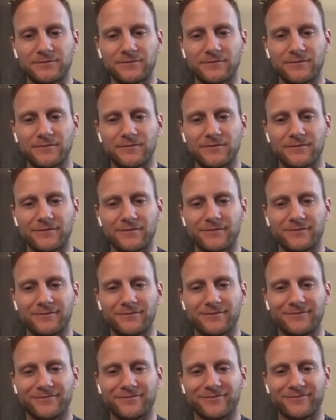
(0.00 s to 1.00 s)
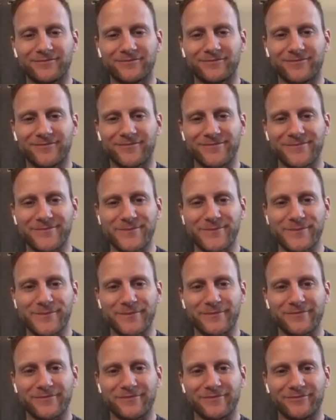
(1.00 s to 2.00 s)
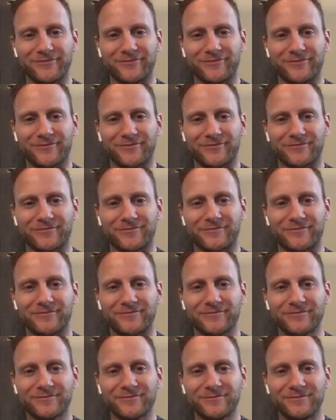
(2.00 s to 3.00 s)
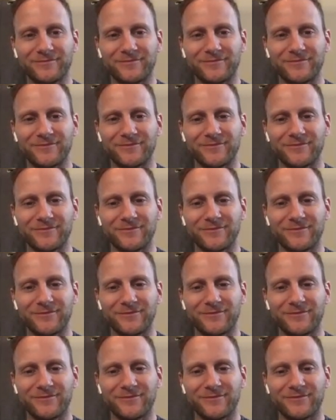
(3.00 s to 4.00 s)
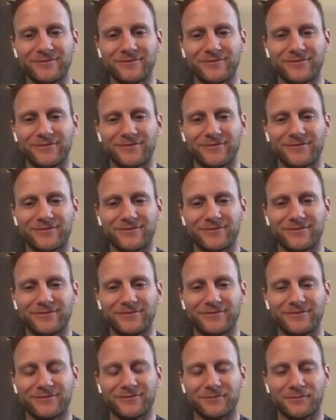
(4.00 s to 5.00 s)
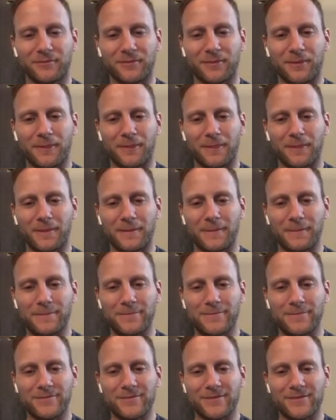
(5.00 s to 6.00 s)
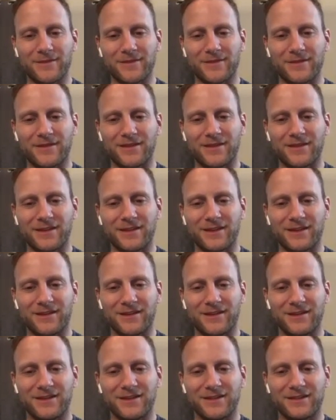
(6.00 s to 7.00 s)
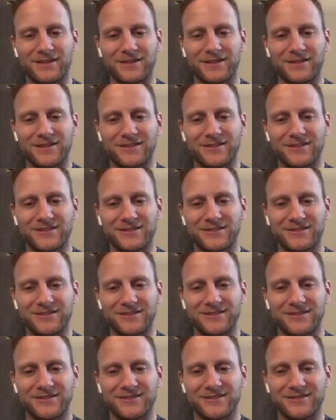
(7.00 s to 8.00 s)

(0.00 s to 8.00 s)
(not speaking)